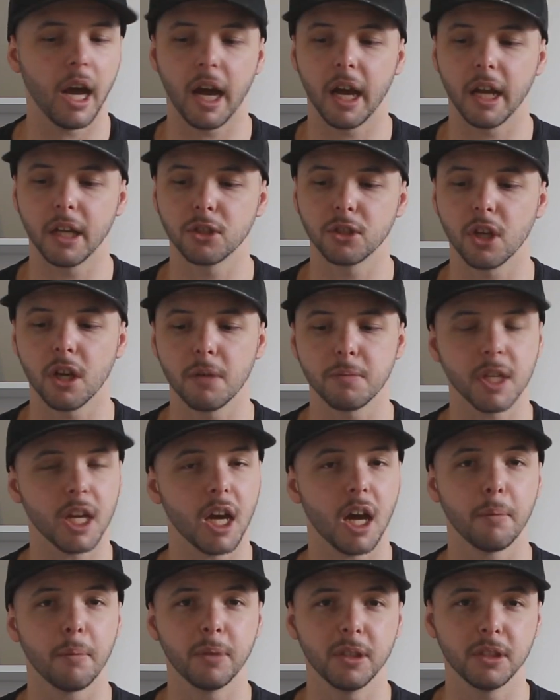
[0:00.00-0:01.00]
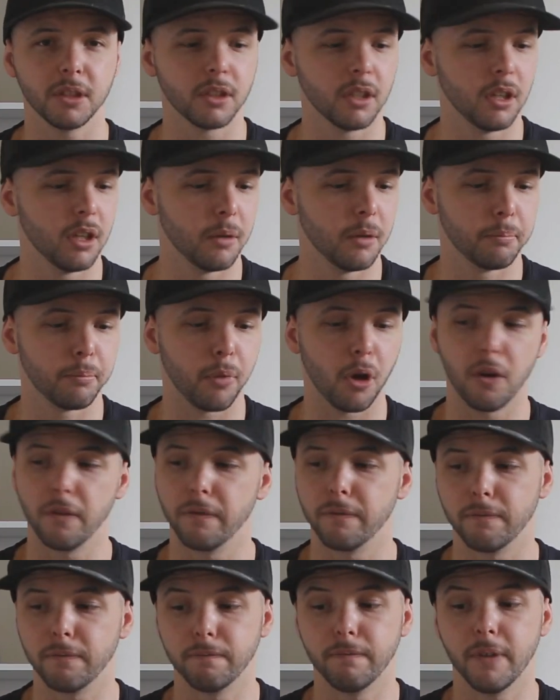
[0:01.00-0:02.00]
In terms of your uppers,
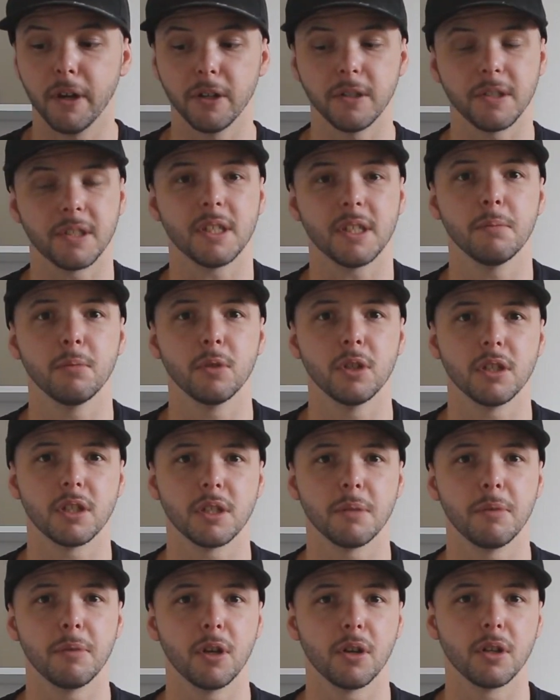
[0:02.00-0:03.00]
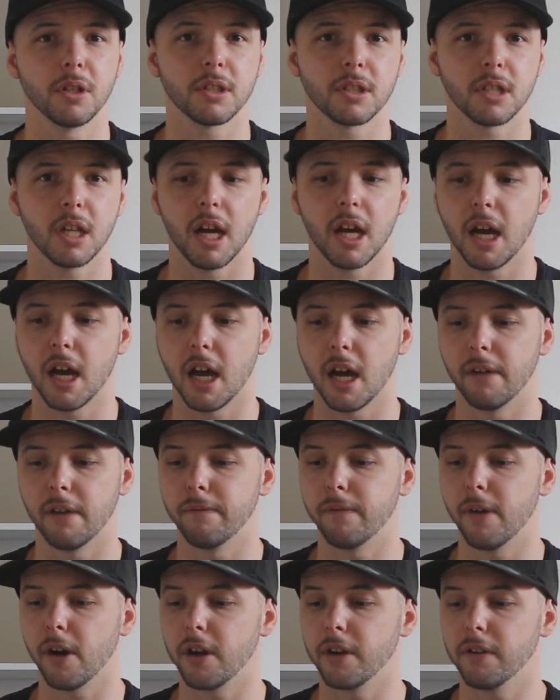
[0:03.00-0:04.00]
both very similar, to be honest.
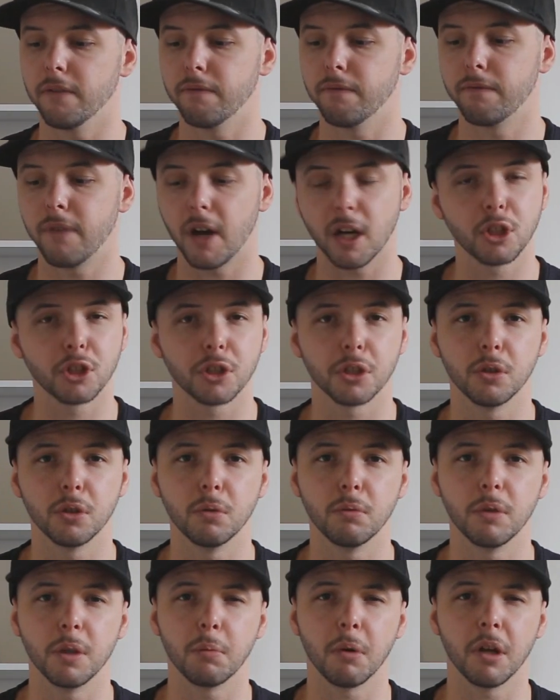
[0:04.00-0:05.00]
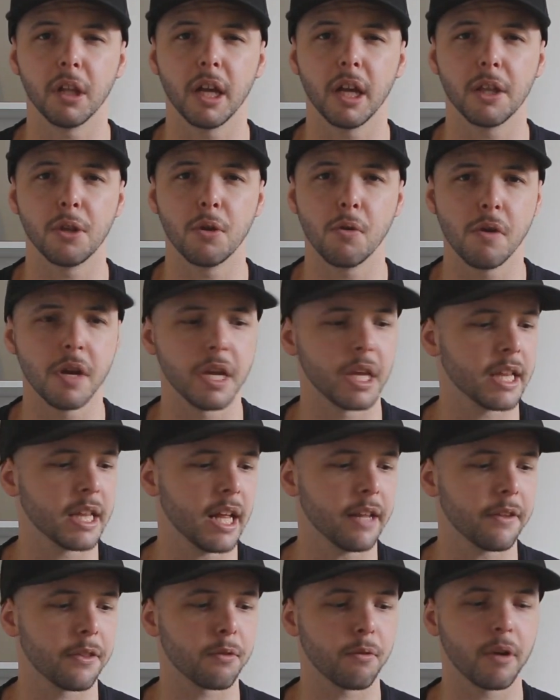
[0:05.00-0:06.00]
Very functional with what they're doing,
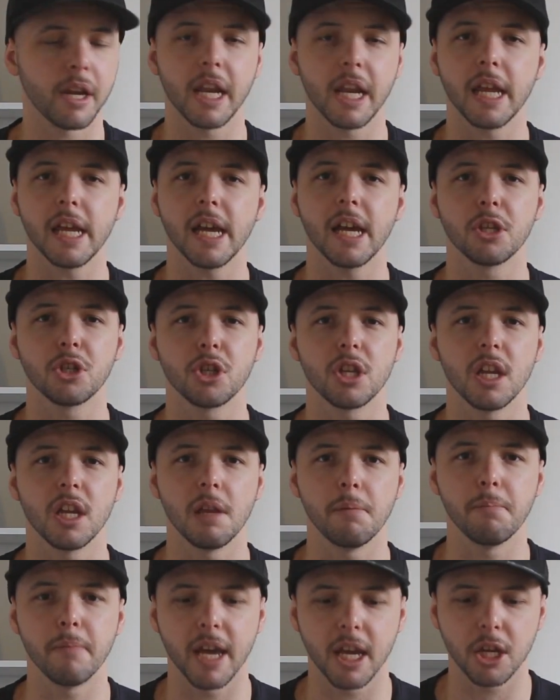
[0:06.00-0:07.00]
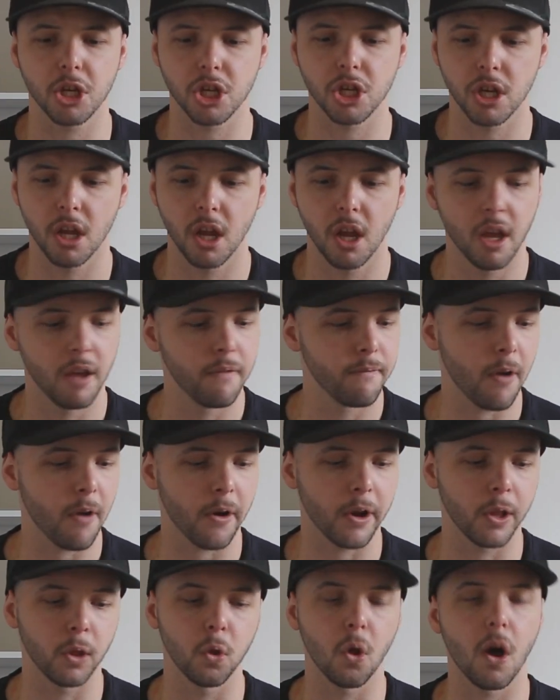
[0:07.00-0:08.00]
that 3D engineered mesh,
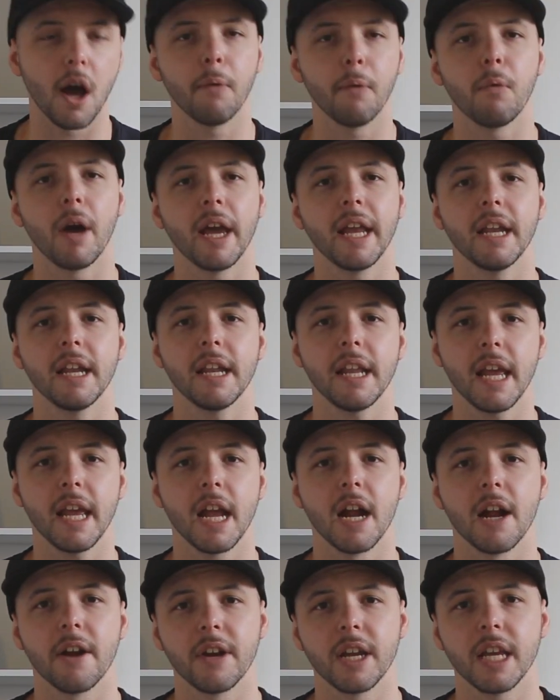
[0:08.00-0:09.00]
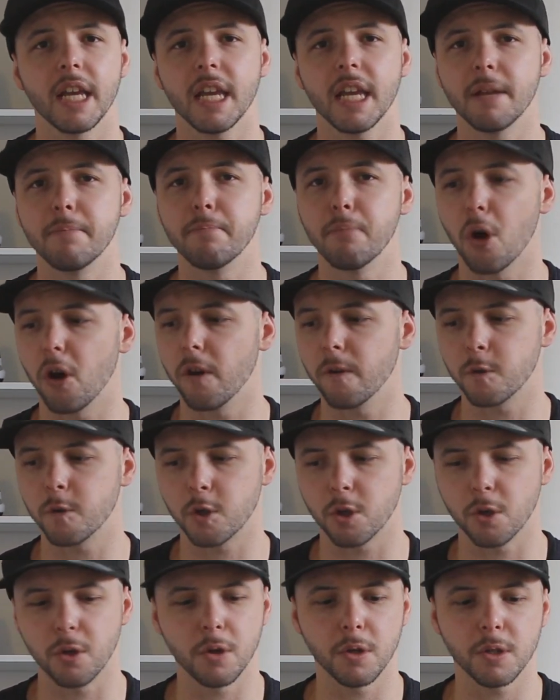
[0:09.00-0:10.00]
very lightweight and airy in both
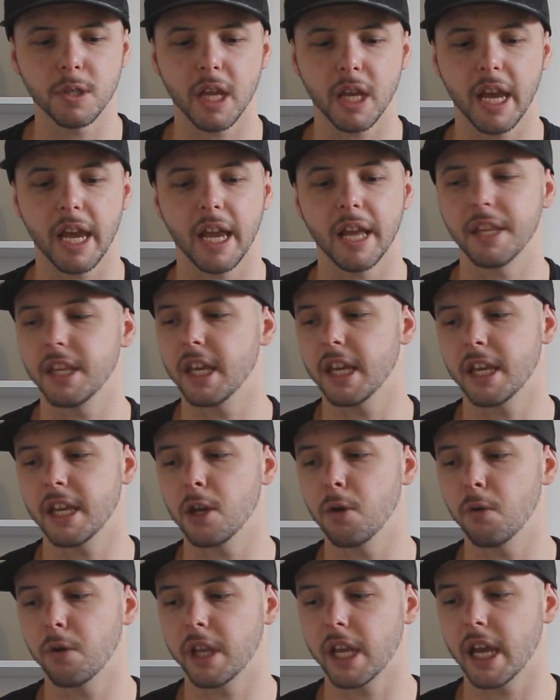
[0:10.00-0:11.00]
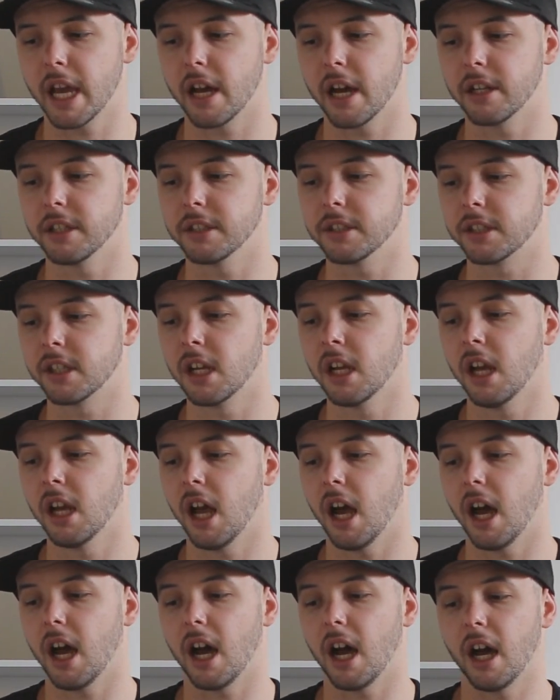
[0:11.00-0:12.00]
shoes, and your heel counters
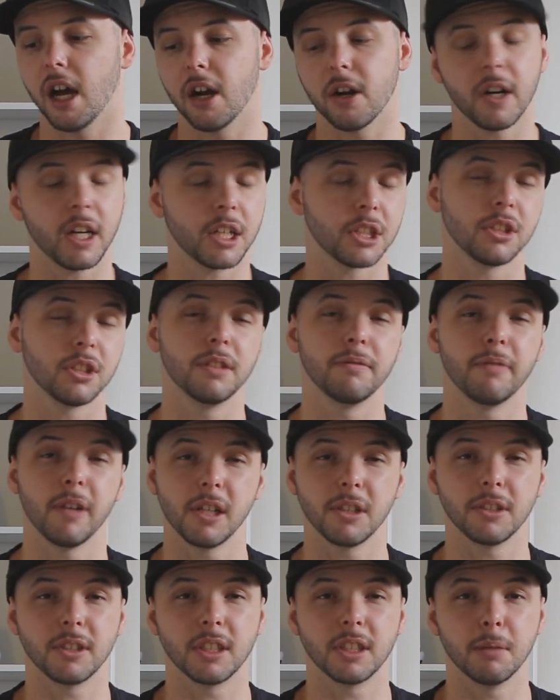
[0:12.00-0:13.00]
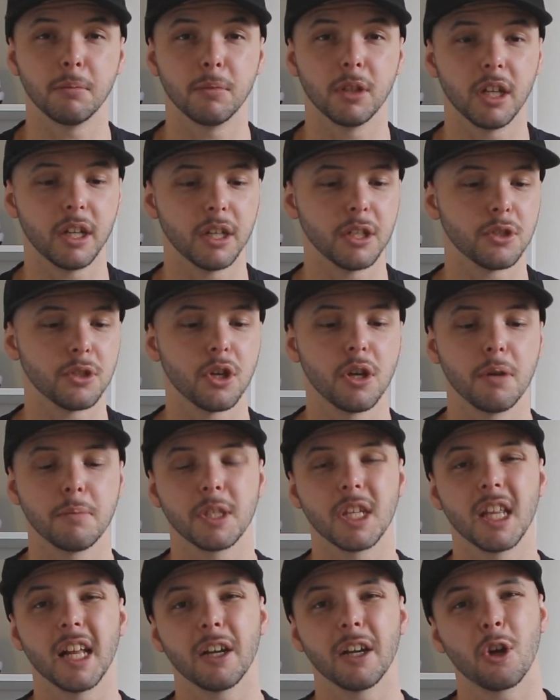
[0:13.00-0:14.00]
are actually very similar in
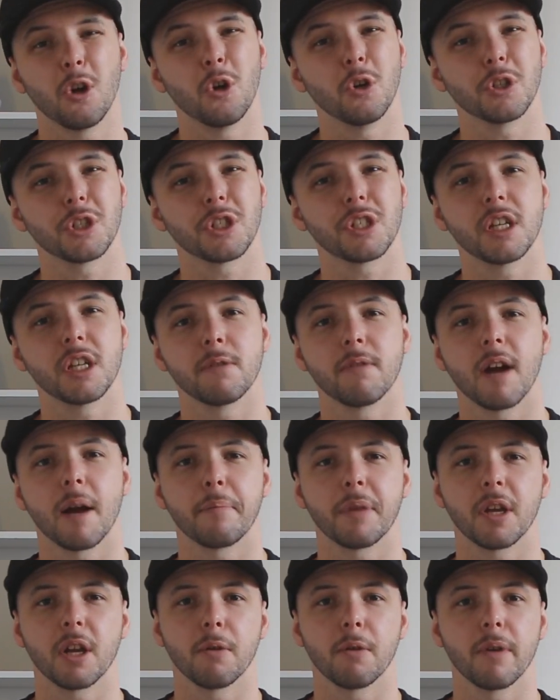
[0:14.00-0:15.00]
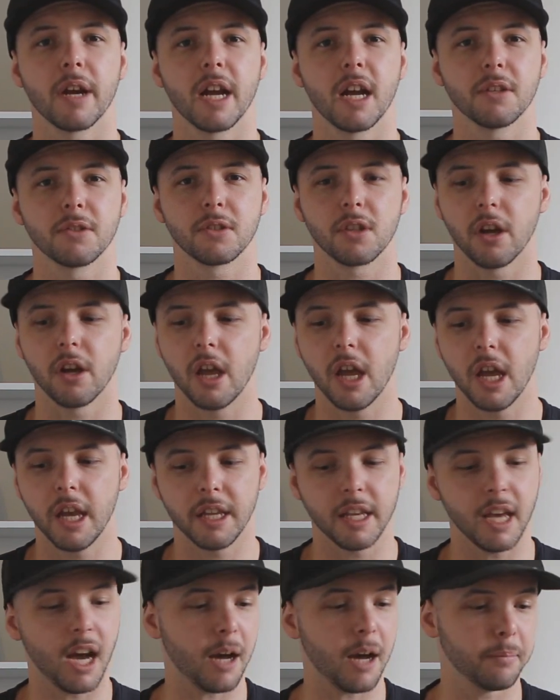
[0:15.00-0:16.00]
terms of that cushioning wrapping around. So
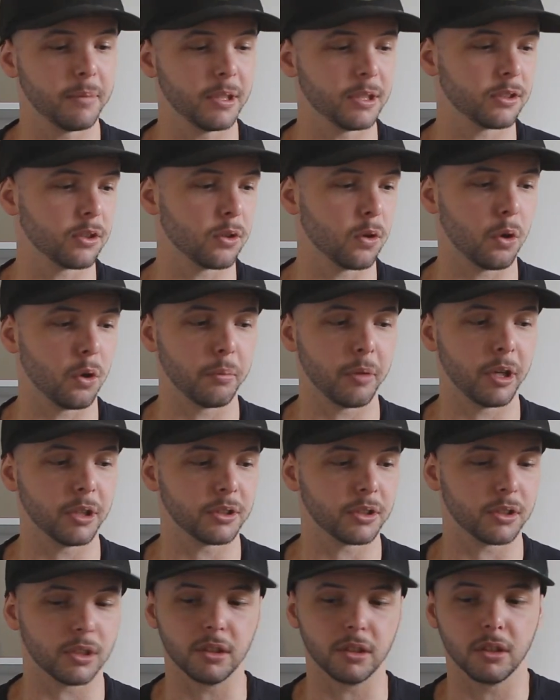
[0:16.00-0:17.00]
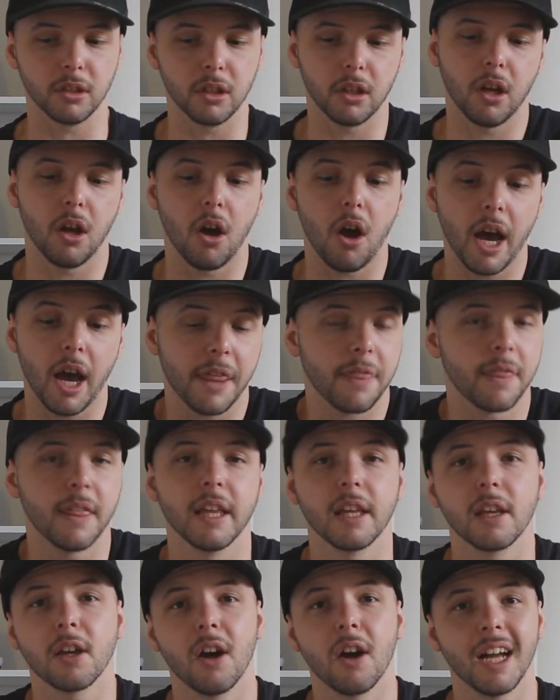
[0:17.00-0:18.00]
your uppers are almost, I
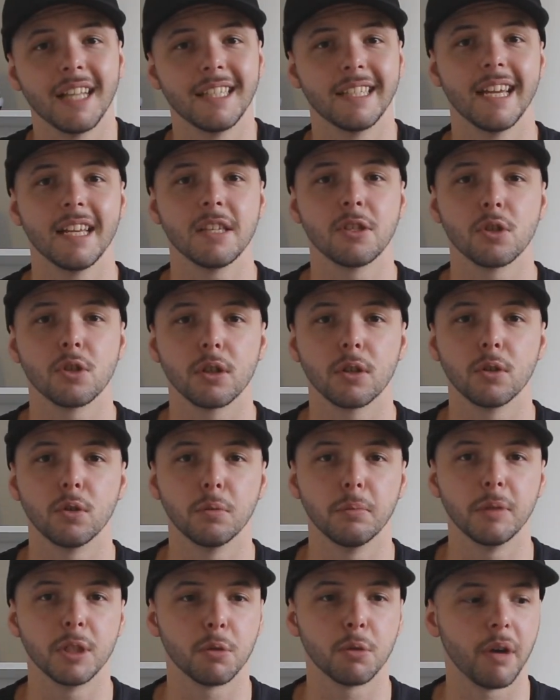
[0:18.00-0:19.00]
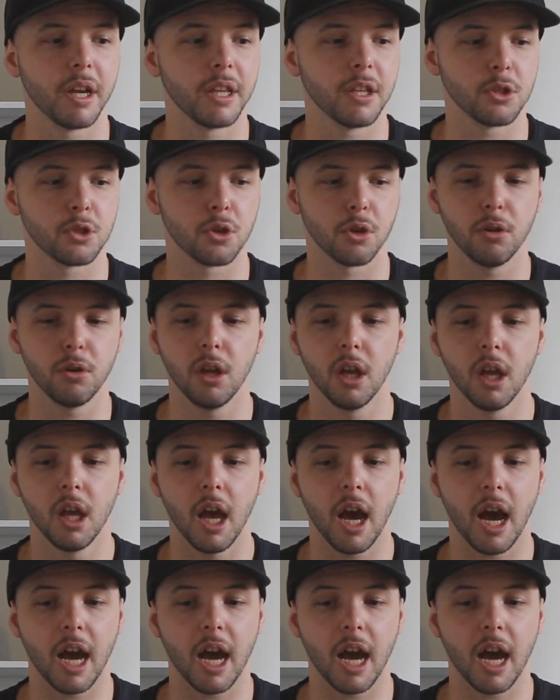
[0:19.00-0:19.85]
think, identical between the two.